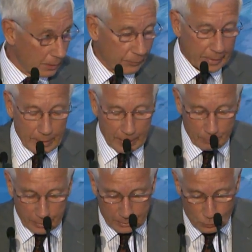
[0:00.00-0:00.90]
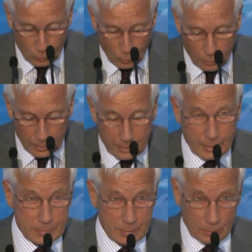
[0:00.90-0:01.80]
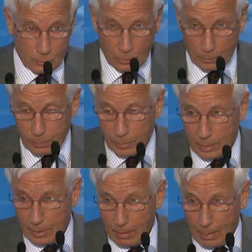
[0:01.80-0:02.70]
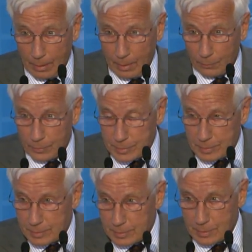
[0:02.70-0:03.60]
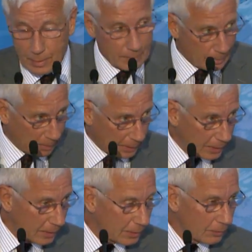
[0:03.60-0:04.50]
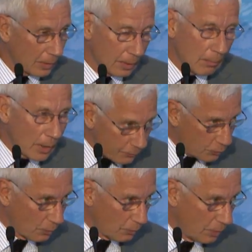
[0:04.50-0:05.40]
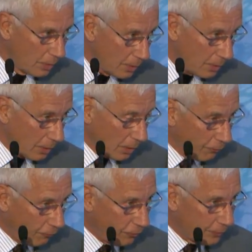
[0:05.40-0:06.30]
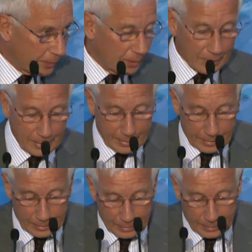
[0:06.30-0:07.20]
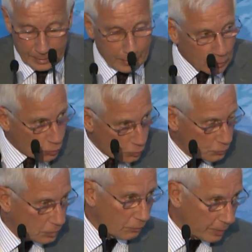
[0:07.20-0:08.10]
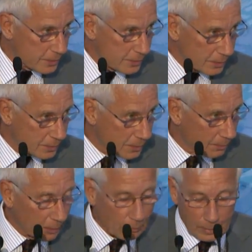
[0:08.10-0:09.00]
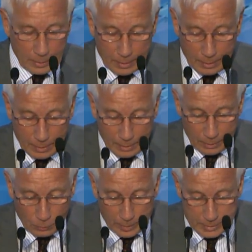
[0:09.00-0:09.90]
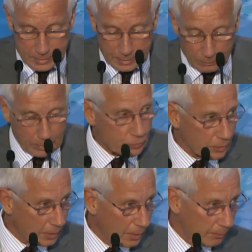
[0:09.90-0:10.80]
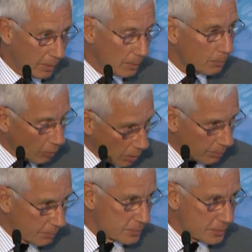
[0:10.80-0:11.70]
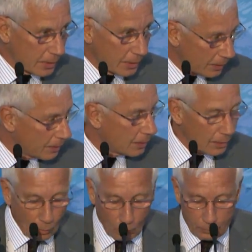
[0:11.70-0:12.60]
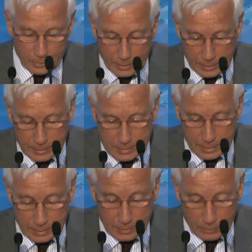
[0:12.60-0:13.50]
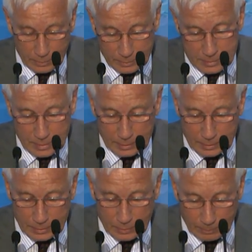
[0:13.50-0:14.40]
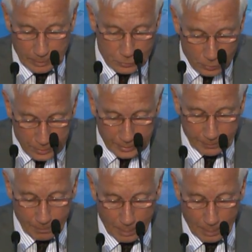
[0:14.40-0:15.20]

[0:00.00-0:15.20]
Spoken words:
of a hybrid war in Eastern Europe. This is beginning, in my view, of the acute crisis between the West and Russia. Maybe problems are older and started much earlier.